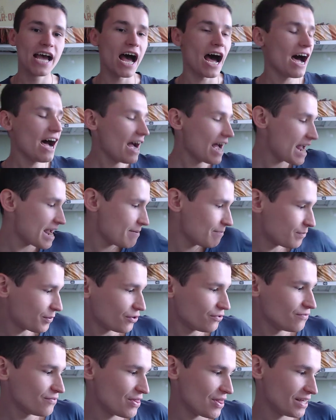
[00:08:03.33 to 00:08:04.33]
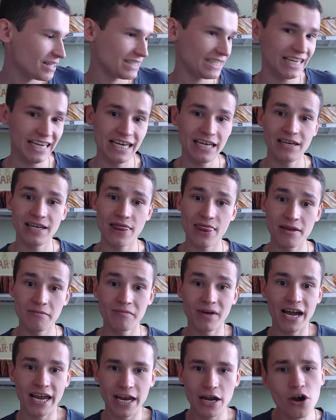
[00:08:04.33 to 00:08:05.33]
I improve this in the,
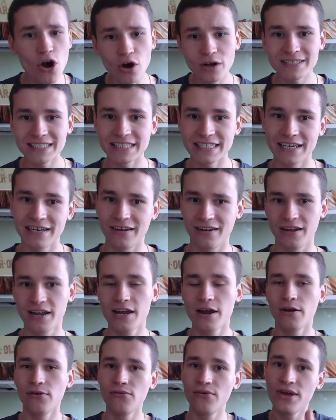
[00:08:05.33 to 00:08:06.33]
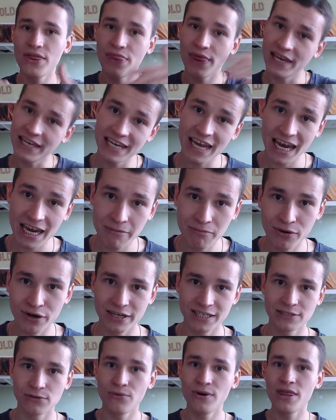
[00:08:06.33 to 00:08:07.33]
my hostel, with
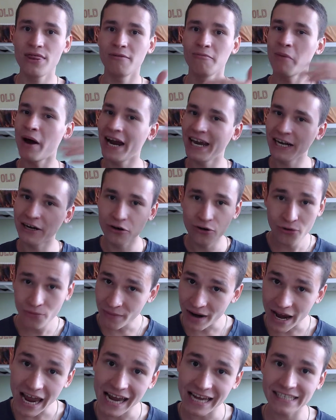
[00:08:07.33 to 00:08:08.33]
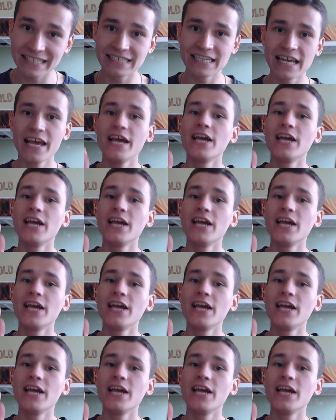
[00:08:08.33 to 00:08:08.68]
neighbors, with my roommates.